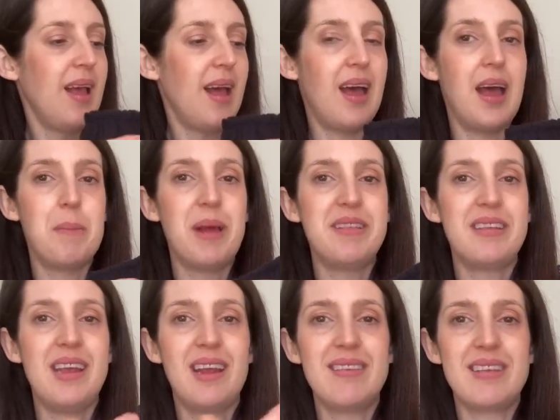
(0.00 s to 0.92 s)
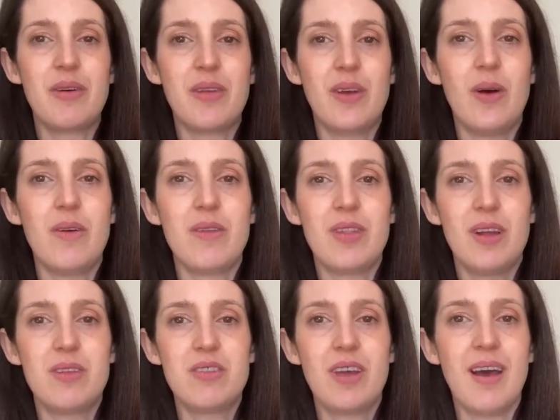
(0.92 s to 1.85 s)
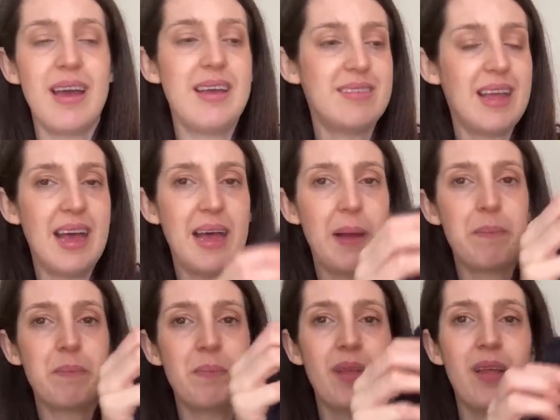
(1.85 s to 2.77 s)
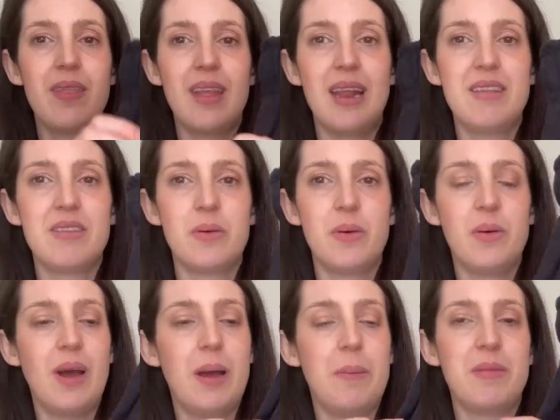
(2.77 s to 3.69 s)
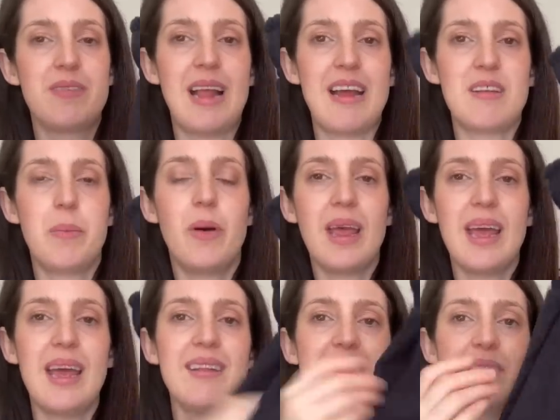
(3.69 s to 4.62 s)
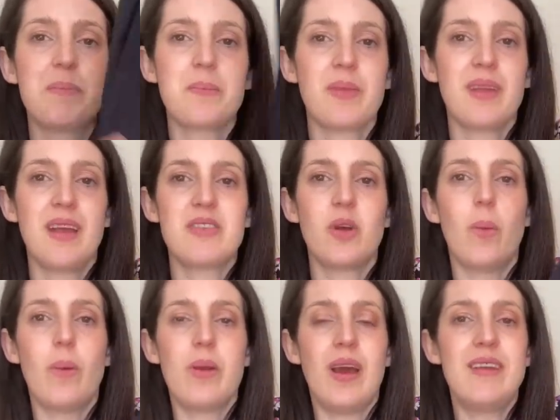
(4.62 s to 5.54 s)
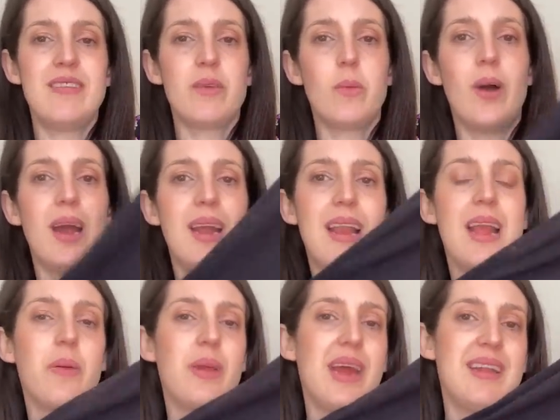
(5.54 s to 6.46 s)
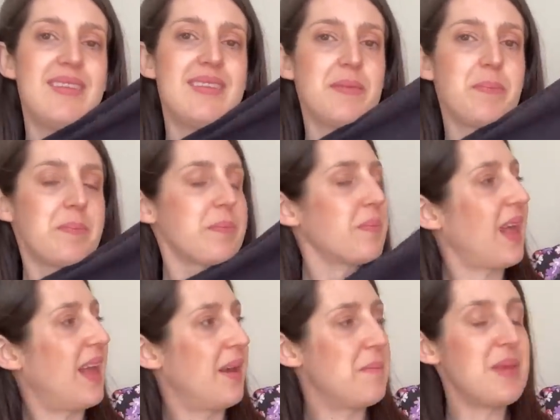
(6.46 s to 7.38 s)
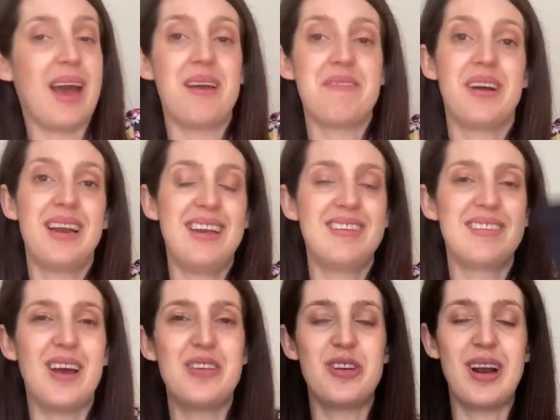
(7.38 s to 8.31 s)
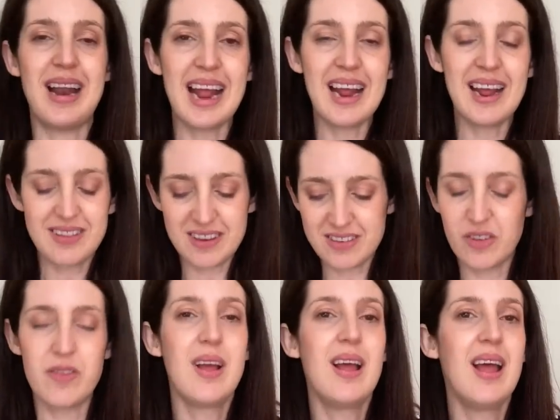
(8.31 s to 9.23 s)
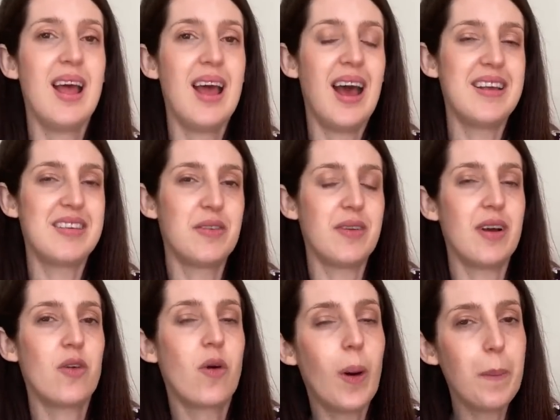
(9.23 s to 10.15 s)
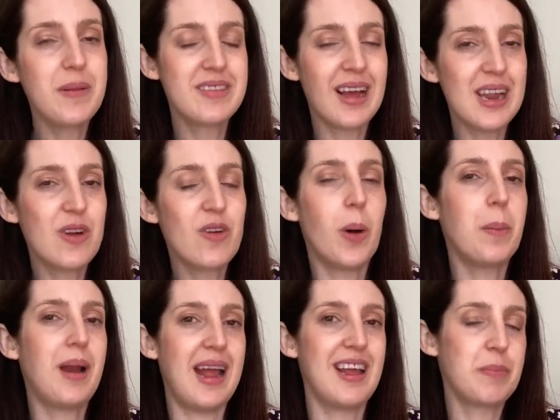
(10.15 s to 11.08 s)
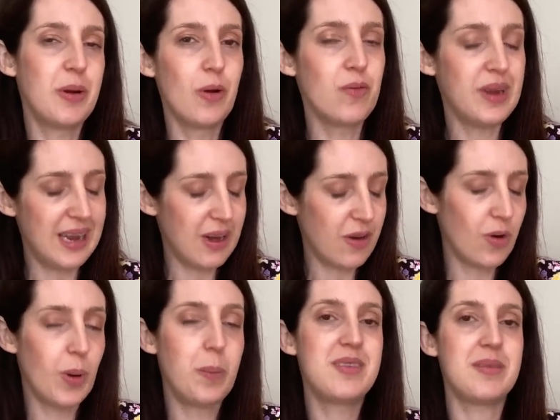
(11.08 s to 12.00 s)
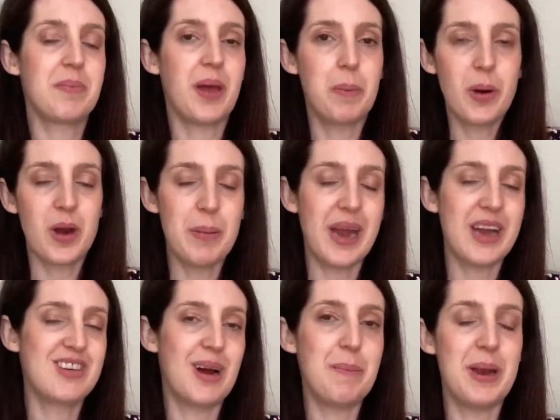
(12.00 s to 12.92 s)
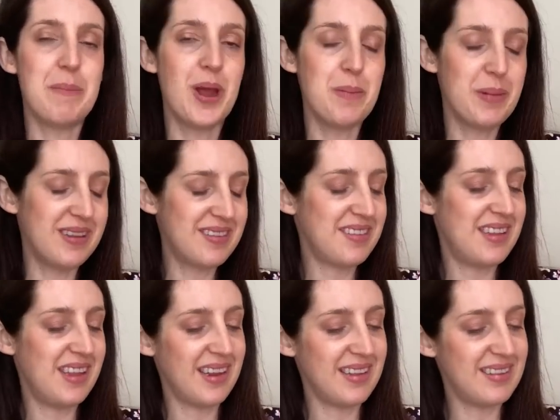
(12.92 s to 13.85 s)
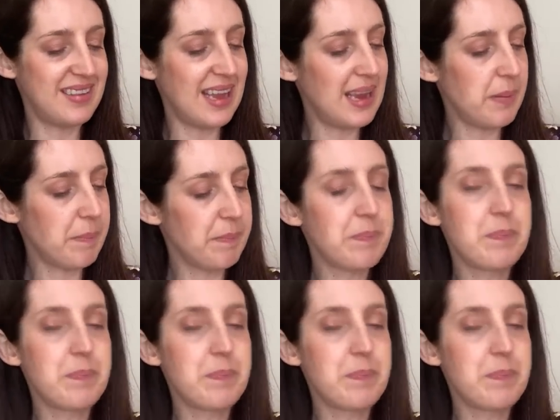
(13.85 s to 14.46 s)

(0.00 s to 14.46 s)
Um, and so you can see I've got the, the ties there, the little um, slash pocket. It's got a nice wide leg on it. And um, yeah, I finally decided on length to sort of a sort of cropped, slightly cropped length, but not really cropped. I'll put a picture up in a moment so you can see.